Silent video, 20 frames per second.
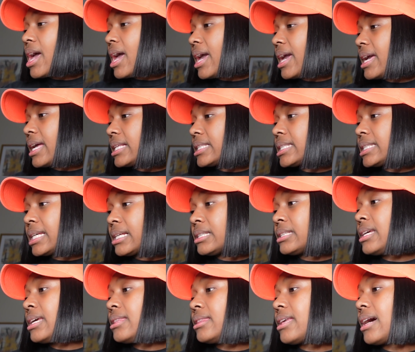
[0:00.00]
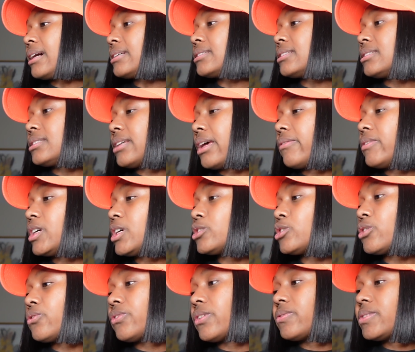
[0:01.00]
and
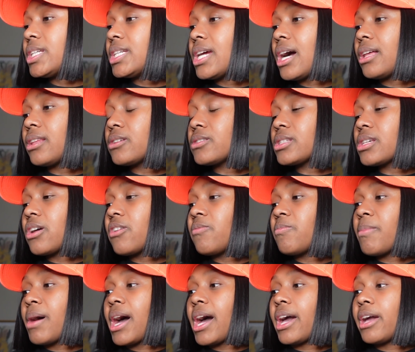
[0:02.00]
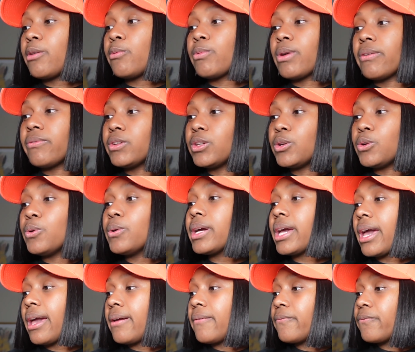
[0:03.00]
$16,750 of my revenue
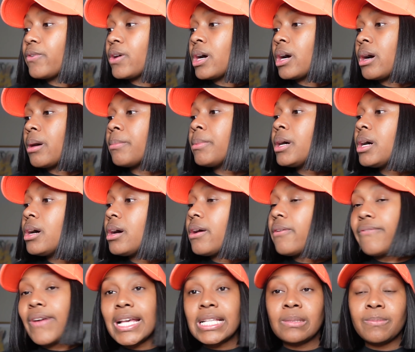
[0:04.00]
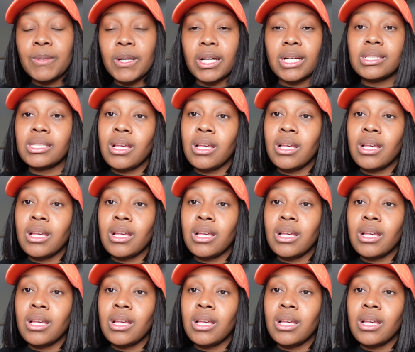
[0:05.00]
came from Facebook.